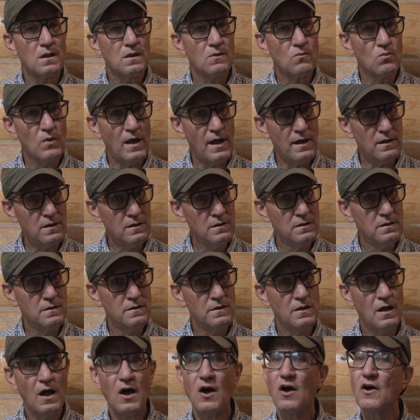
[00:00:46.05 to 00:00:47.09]
Well,
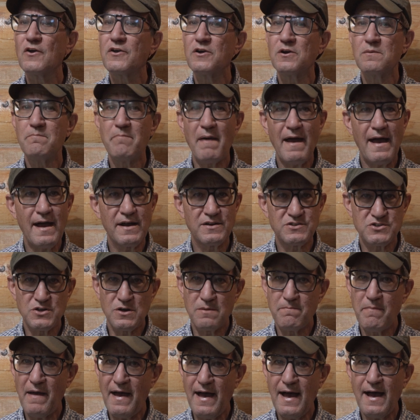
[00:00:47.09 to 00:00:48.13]
all your bags are
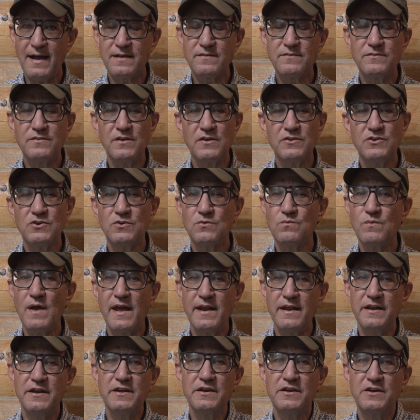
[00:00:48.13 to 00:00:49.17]
packed and you're ready to